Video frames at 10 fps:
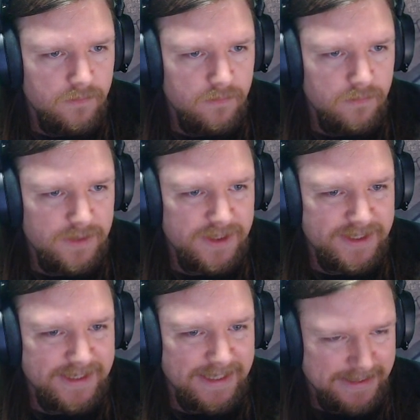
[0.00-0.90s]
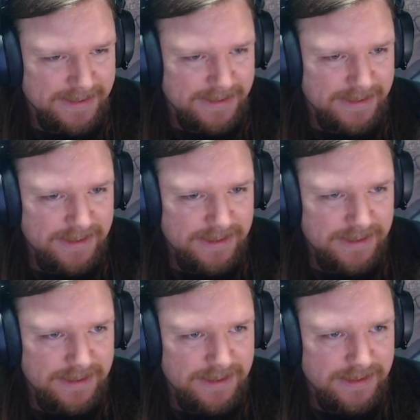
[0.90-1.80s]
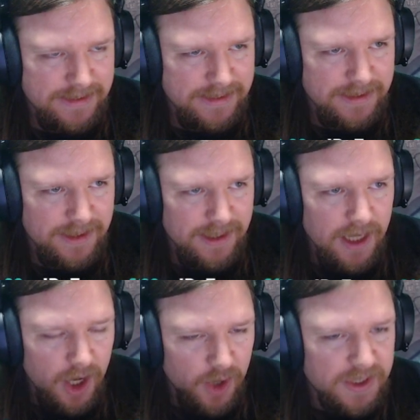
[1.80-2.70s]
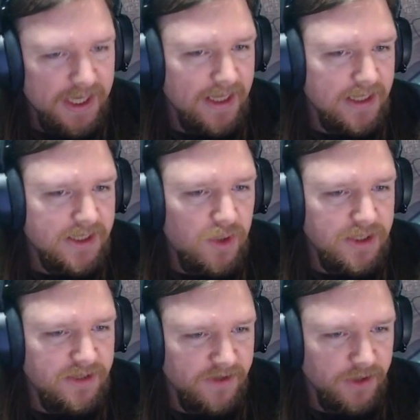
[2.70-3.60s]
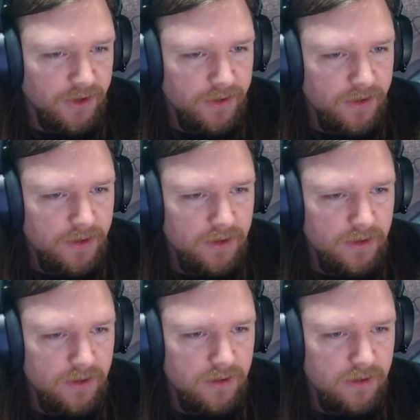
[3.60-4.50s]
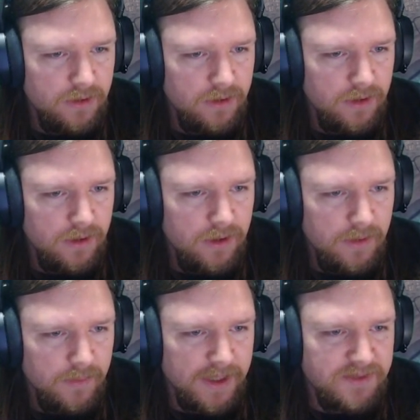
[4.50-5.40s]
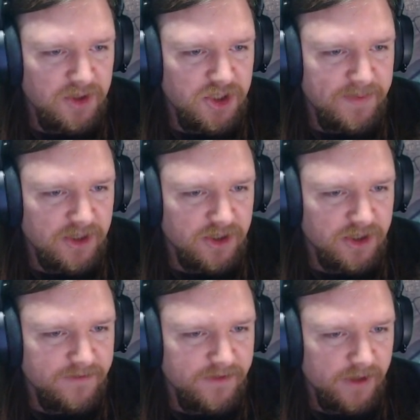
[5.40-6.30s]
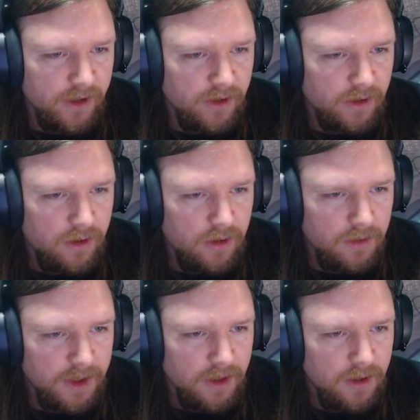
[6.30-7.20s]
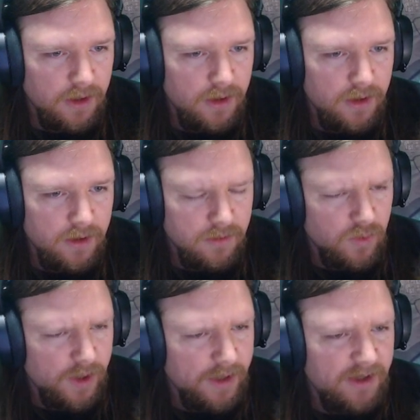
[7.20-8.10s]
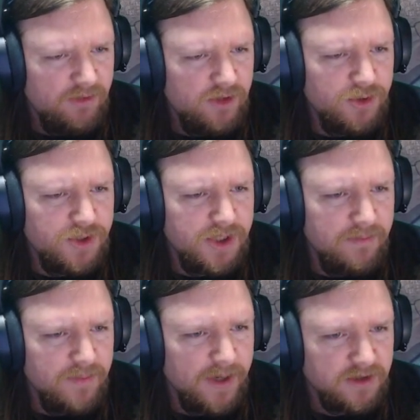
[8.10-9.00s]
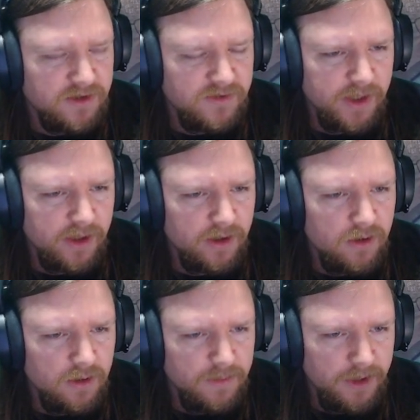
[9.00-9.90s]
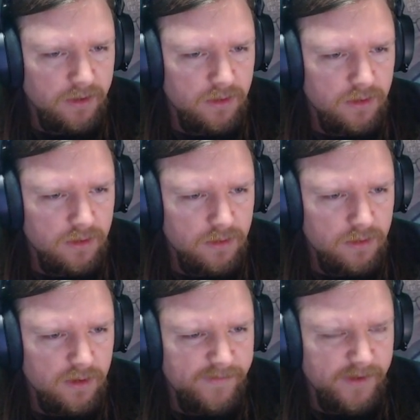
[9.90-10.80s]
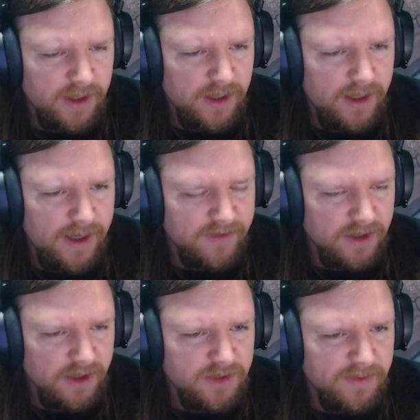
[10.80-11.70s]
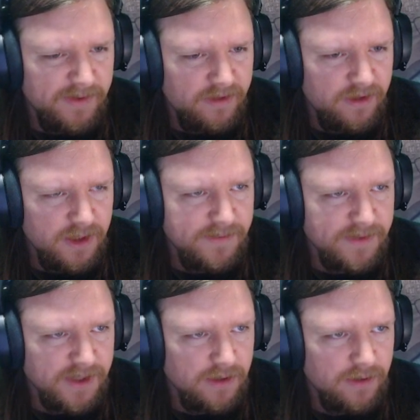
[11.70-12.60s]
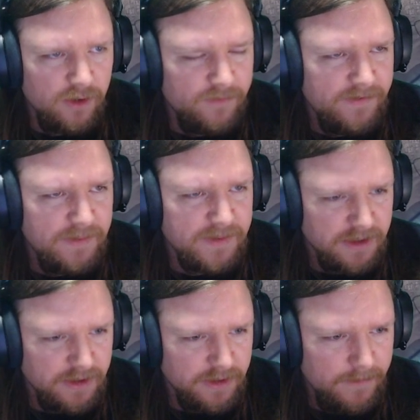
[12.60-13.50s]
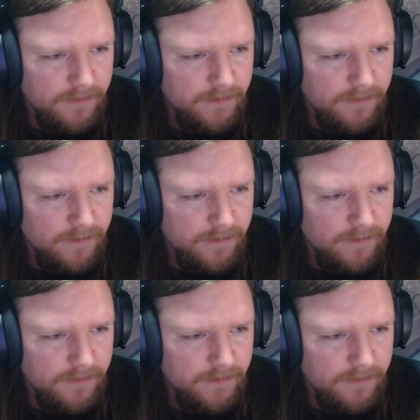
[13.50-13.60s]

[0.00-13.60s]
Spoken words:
6. Okay, that's quite a few. But that's mostly because of the civilian economy. Wait, have they reduced the impact of the civilian economy? I feel like they have. That used to be 30%. Oh, 50%, didn't it?